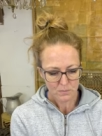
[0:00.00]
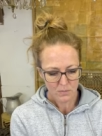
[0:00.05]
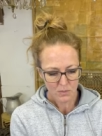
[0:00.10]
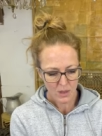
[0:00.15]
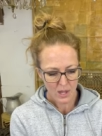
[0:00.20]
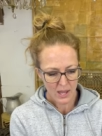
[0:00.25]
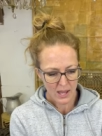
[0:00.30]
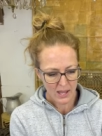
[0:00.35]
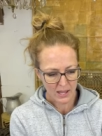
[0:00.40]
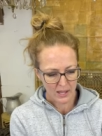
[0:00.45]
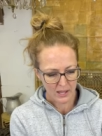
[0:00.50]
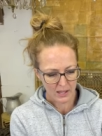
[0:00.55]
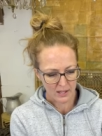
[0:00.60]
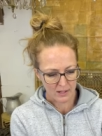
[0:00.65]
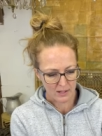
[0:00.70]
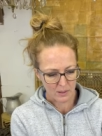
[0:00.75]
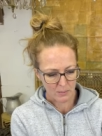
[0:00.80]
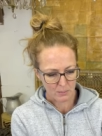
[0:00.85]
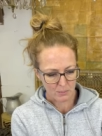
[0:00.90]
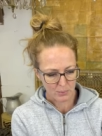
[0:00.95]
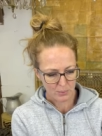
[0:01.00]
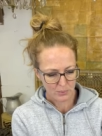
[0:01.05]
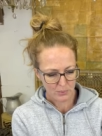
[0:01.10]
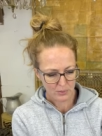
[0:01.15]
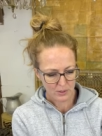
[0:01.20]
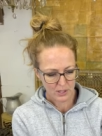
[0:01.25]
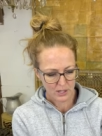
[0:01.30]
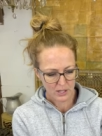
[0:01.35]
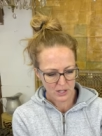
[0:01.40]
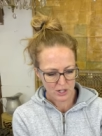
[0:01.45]
and I'm
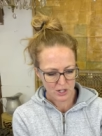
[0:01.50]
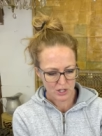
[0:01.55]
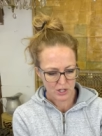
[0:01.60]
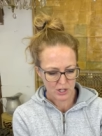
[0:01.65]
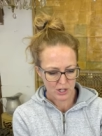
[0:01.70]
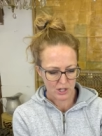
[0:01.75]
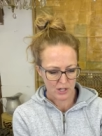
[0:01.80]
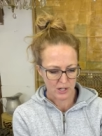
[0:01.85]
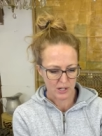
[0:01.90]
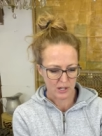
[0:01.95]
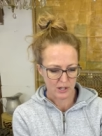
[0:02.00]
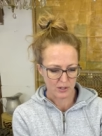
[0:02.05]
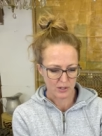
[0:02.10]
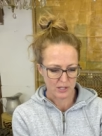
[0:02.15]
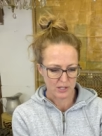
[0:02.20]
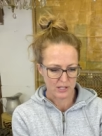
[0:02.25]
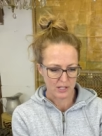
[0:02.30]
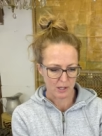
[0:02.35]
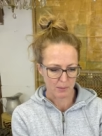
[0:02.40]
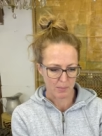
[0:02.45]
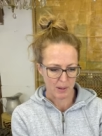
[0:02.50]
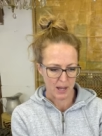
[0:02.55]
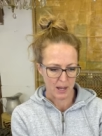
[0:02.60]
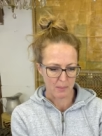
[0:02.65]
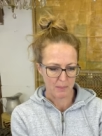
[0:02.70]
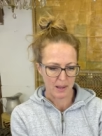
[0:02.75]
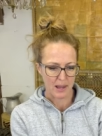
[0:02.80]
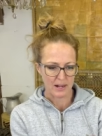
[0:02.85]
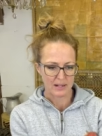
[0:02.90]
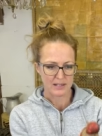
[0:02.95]
pretty sure it'll still pop
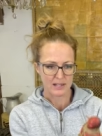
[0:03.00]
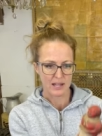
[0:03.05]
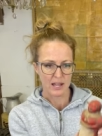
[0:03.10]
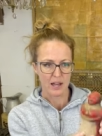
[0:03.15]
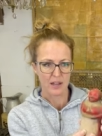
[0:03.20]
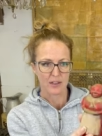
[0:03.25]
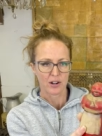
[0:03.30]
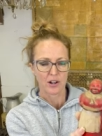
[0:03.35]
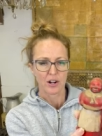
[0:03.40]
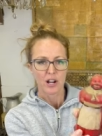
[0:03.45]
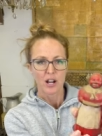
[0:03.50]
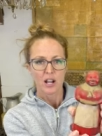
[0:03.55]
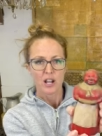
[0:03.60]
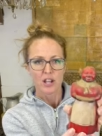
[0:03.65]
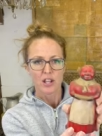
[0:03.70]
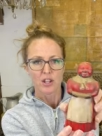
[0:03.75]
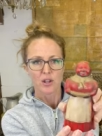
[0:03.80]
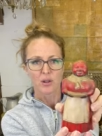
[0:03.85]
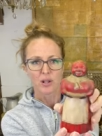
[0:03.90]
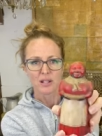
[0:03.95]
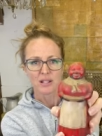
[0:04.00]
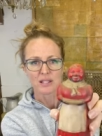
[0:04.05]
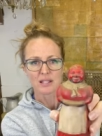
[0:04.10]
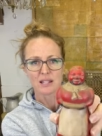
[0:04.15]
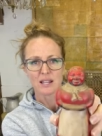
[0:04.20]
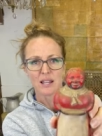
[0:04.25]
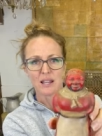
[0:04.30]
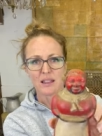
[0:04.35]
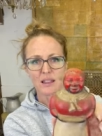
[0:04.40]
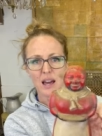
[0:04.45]
back together. You can
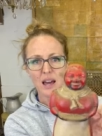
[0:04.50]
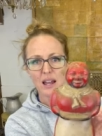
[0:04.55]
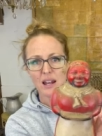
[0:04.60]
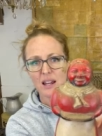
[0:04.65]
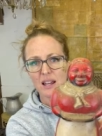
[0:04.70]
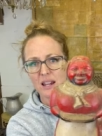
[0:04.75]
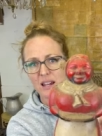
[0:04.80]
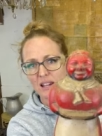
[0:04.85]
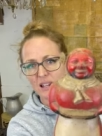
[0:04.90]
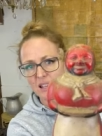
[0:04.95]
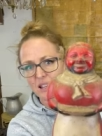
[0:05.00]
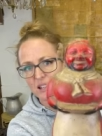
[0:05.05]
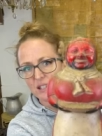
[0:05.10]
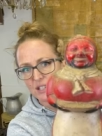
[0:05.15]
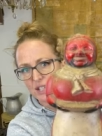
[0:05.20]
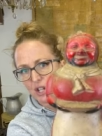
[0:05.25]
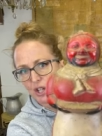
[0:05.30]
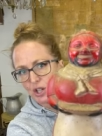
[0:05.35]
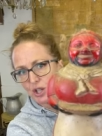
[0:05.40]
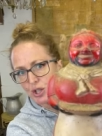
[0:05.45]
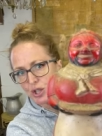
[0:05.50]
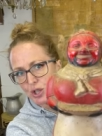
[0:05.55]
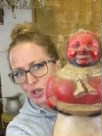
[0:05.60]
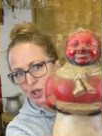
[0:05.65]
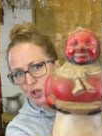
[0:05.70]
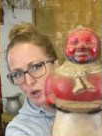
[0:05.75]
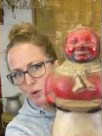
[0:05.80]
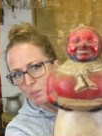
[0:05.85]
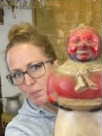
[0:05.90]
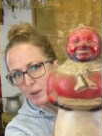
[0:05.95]
see that it is
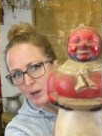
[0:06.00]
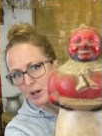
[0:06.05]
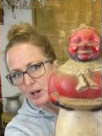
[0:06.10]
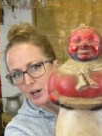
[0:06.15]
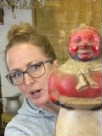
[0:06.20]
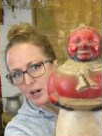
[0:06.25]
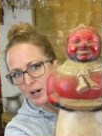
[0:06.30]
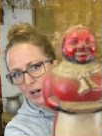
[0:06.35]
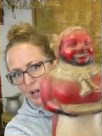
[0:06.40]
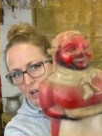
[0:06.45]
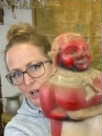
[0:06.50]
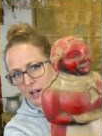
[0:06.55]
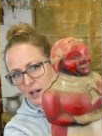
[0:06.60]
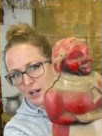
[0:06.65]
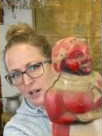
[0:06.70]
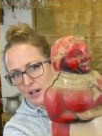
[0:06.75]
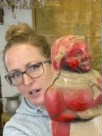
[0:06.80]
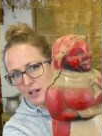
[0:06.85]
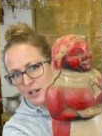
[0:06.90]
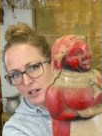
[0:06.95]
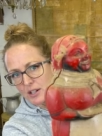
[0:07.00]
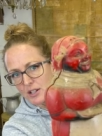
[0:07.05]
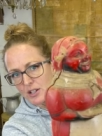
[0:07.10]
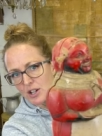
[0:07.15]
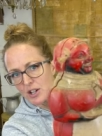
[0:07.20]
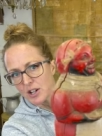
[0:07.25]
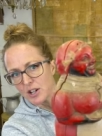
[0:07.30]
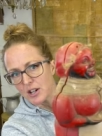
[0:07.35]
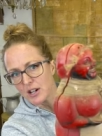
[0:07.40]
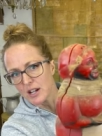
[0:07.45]
super
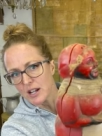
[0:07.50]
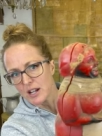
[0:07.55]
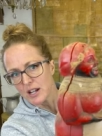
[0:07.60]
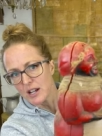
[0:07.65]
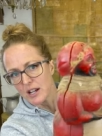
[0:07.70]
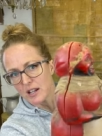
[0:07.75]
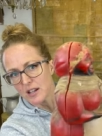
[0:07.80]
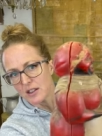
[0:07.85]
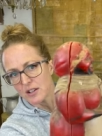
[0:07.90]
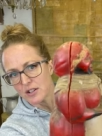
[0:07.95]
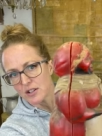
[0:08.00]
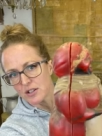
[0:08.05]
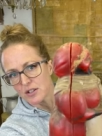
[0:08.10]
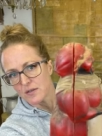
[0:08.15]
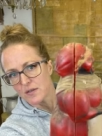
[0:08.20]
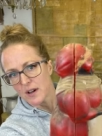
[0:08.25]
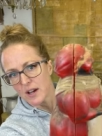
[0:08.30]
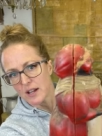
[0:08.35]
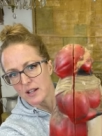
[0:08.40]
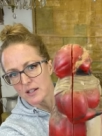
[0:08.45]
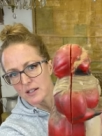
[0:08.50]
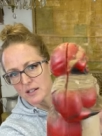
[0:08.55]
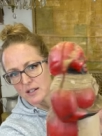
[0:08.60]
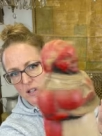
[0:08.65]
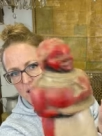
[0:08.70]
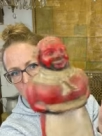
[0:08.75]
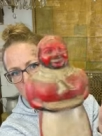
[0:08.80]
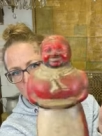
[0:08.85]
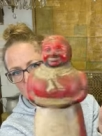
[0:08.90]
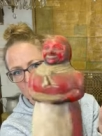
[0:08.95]
dirty. There's fuzz
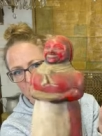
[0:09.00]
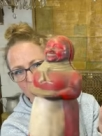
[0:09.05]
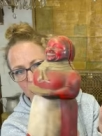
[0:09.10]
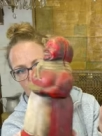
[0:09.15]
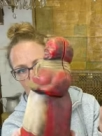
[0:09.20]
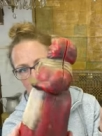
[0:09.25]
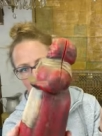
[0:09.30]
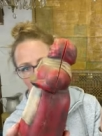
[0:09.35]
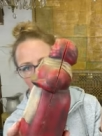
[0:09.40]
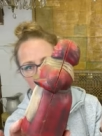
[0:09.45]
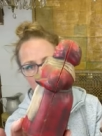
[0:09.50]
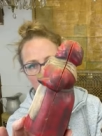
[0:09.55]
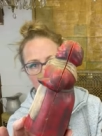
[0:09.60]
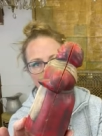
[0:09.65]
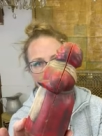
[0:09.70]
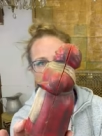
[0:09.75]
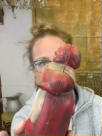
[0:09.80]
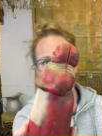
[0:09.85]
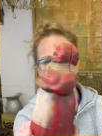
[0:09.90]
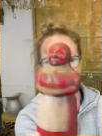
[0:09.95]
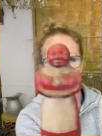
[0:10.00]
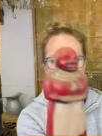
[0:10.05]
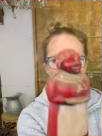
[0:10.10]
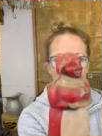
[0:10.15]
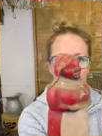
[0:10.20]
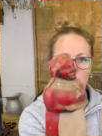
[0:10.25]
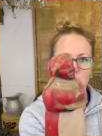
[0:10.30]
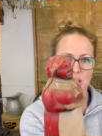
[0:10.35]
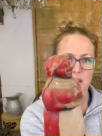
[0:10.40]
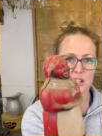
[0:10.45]
everywhere,
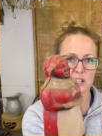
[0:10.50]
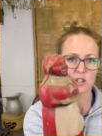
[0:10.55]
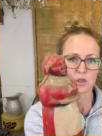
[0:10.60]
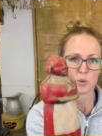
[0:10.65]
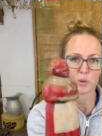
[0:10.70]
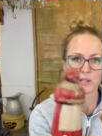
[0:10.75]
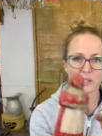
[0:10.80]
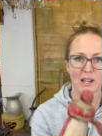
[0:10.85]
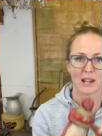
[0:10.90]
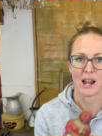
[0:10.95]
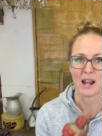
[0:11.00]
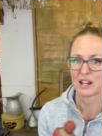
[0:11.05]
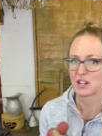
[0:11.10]
um, but this was a nice